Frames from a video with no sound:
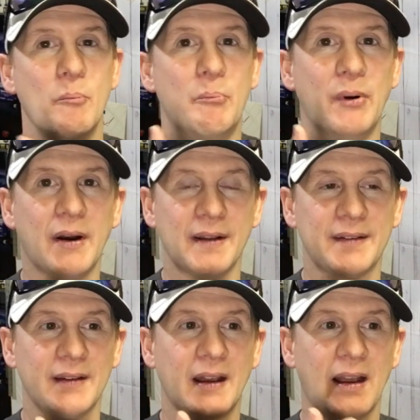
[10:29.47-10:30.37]

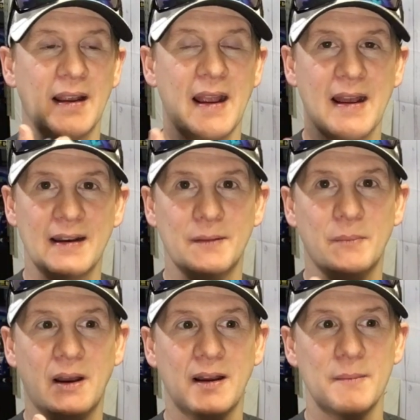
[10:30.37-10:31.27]
But I had in
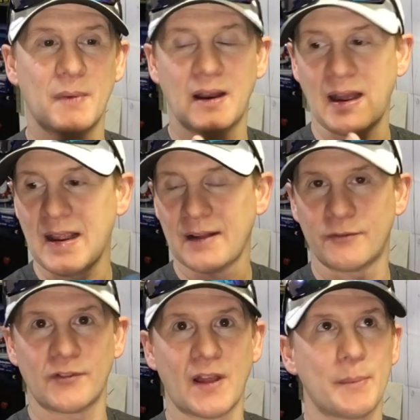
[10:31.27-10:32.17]
my mind, I had
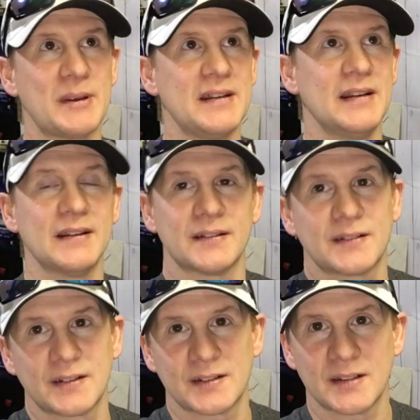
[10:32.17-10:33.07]
floppy
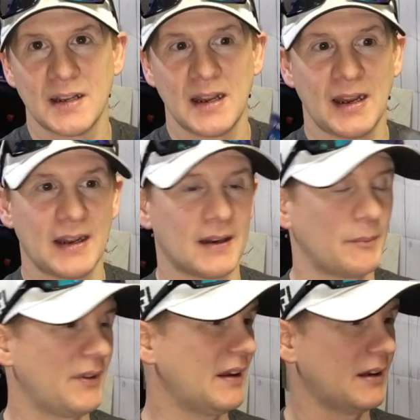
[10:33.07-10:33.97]
disks and I'm
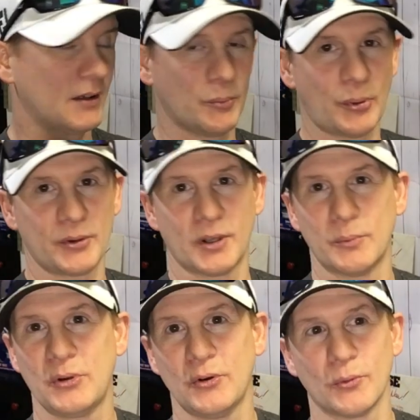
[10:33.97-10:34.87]
thinking
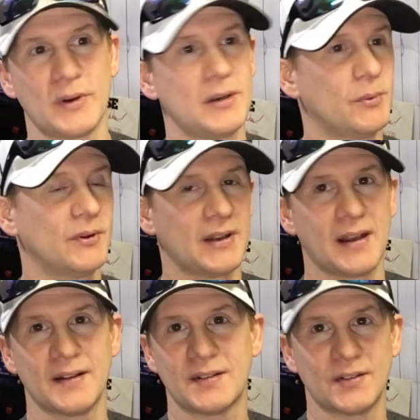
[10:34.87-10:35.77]
computer readable.
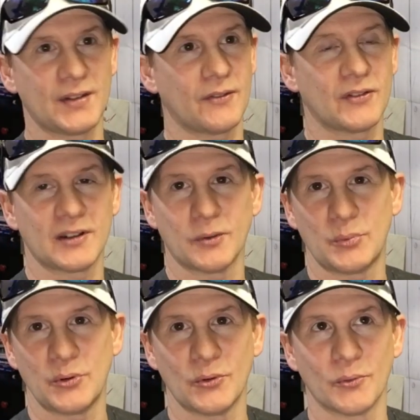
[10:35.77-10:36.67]
Yeah, this is definitely
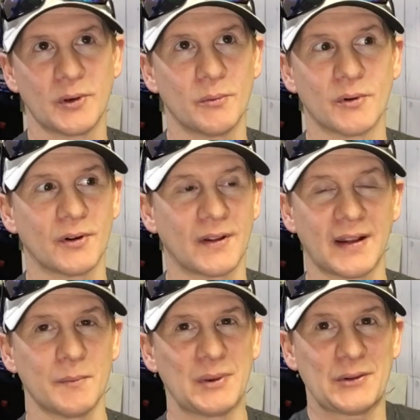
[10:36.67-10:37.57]
computer readable and all
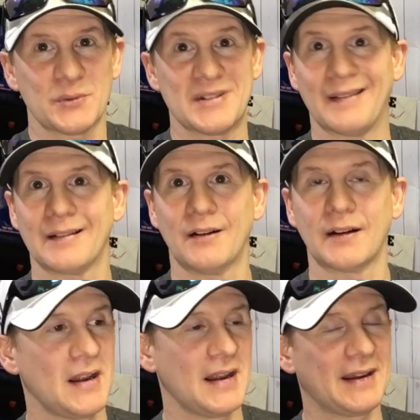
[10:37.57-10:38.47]
that, but there's nothing on
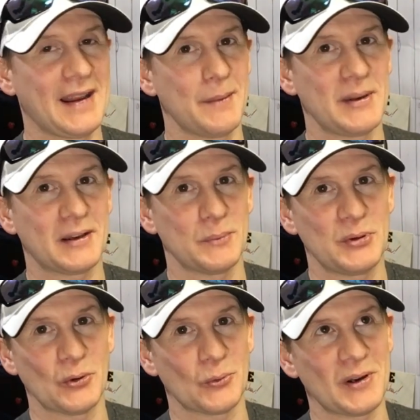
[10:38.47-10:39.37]
it. It can't be
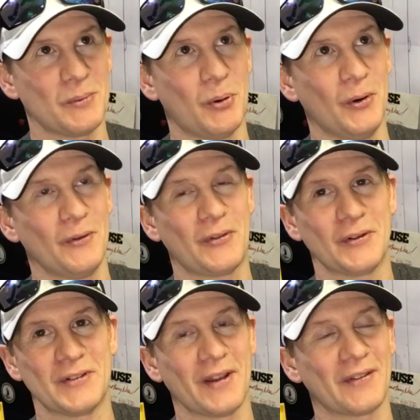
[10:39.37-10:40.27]
computer readable if
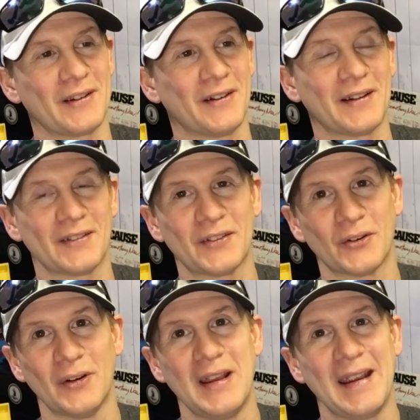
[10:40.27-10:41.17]
there's nothing on it.
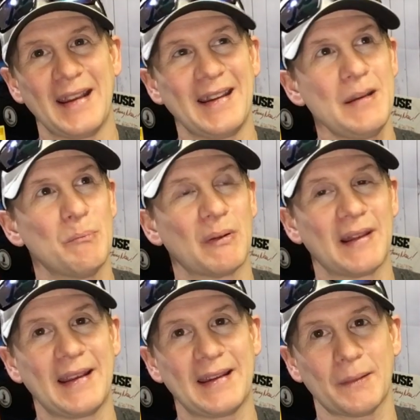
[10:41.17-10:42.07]
So any
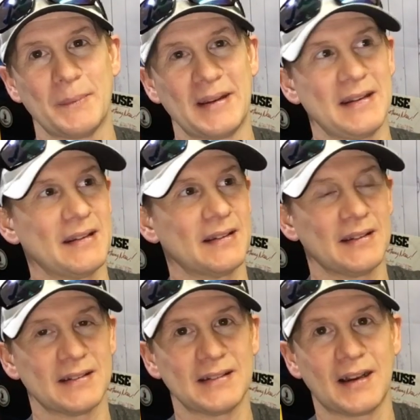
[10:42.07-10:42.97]
blank media
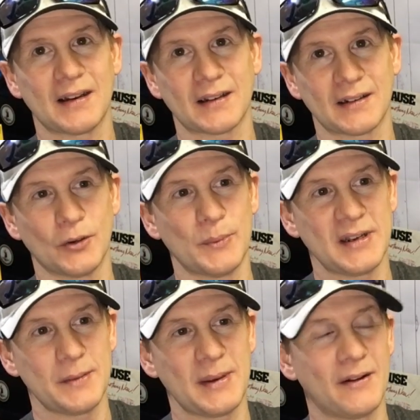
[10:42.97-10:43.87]
is not going to go
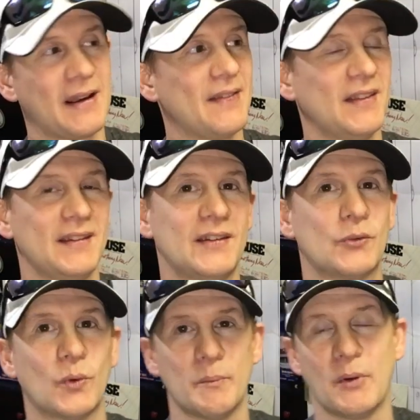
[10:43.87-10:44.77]
media mail. And this is
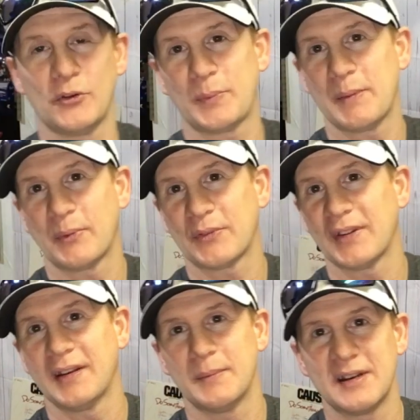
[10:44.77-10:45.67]
what most people
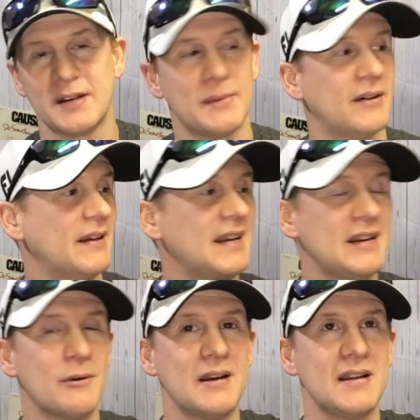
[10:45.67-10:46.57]
send at media mail
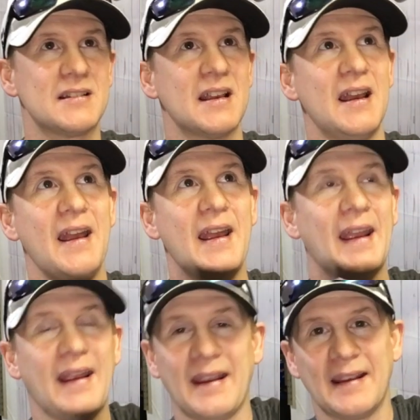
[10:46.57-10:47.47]
anyways.
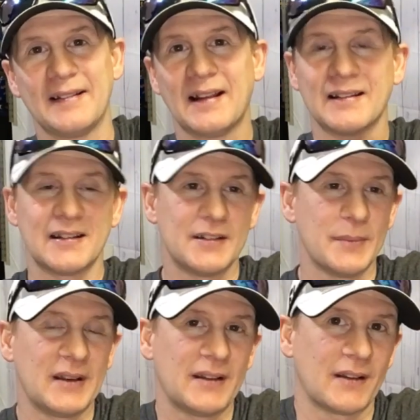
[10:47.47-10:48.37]
And that leads
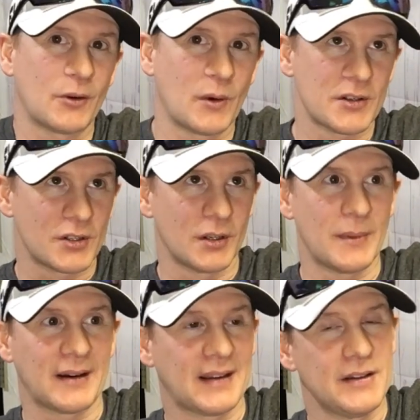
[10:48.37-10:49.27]
me to the question
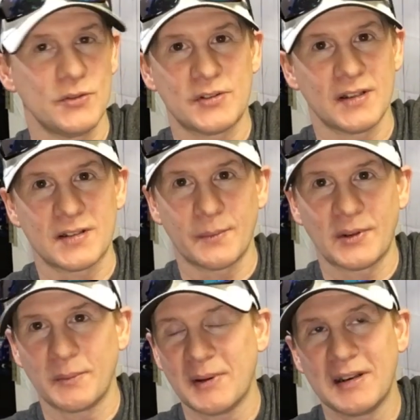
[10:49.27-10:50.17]
about can you send
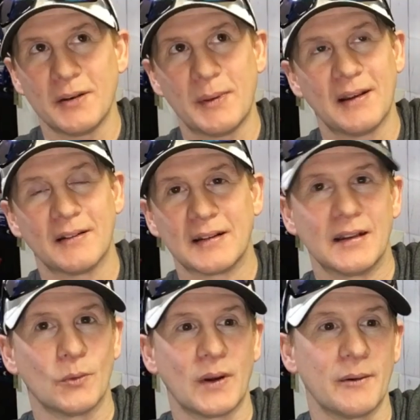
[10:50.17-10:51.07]
something media mail and
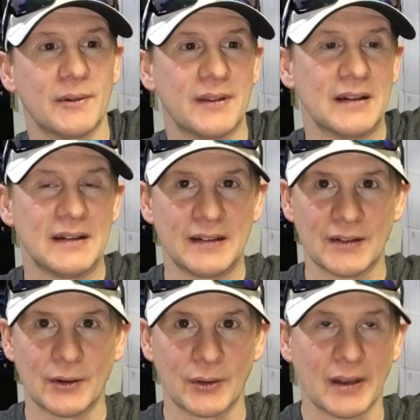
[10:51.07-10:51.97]
get away with it and is
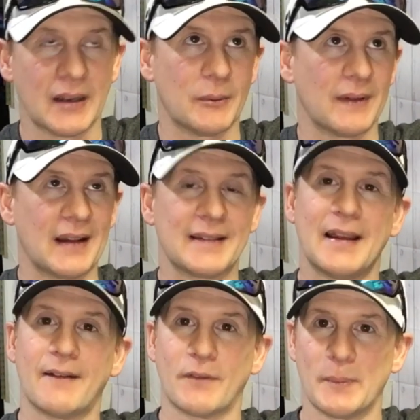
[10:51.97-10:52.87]
it okay? Well, that's
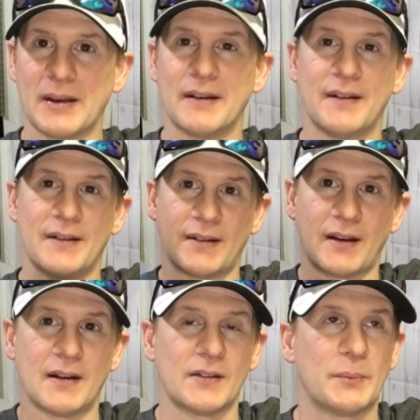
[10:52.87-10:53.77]
not for me to
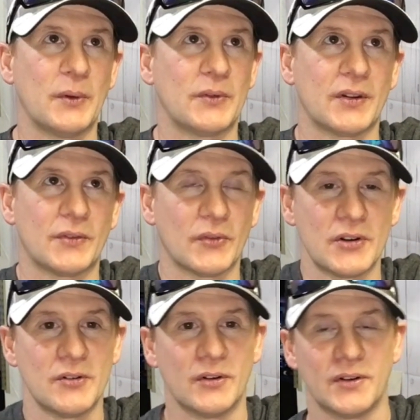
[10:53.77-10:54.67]
decide. I suppose that's for
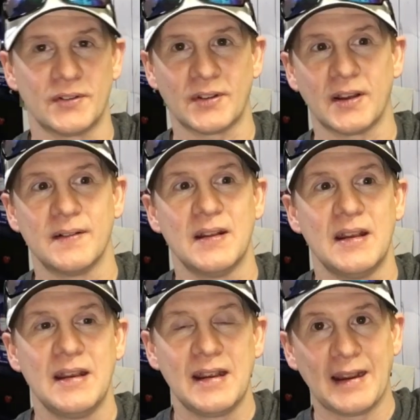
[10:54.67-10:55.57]
you to decide.
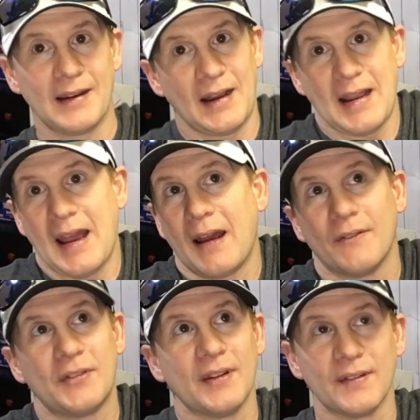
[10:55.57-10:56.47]
And I
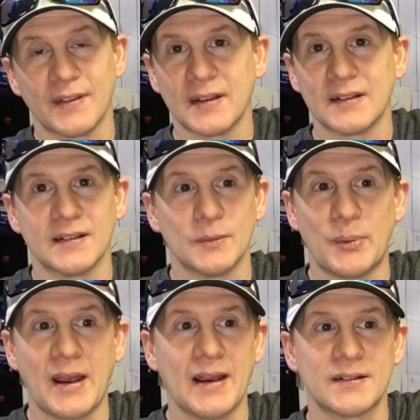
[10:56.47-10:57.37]
have sent things in the
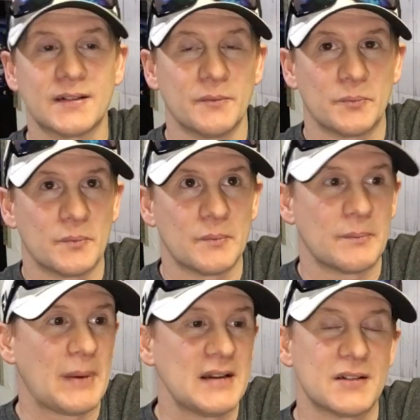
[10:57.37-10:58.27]
past
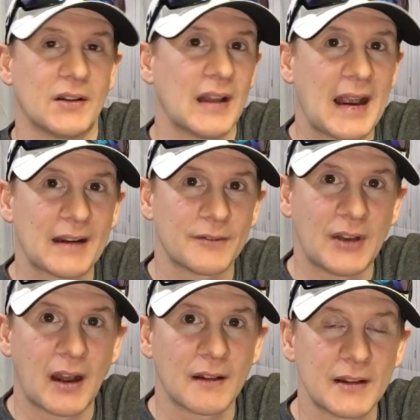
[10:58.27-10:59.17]
based on lack of
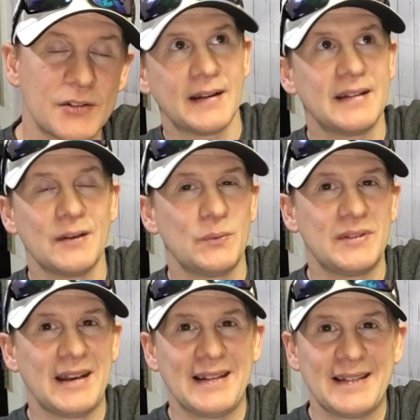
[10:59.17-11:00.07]
knowledge. I did
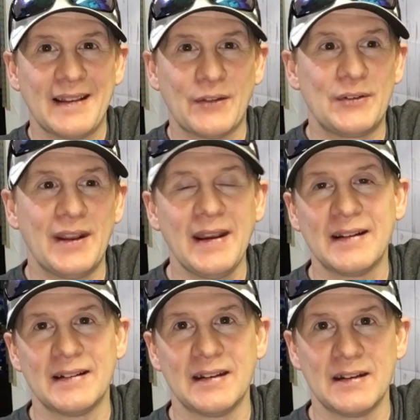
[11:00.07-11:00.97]
did it the other day
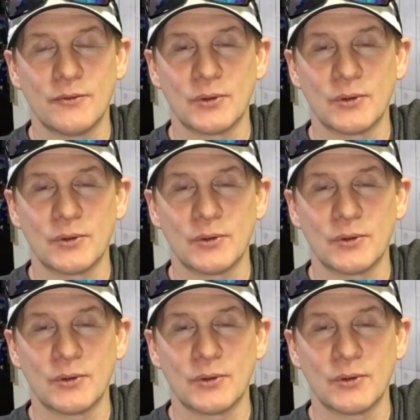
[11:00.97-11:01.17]
and didn't even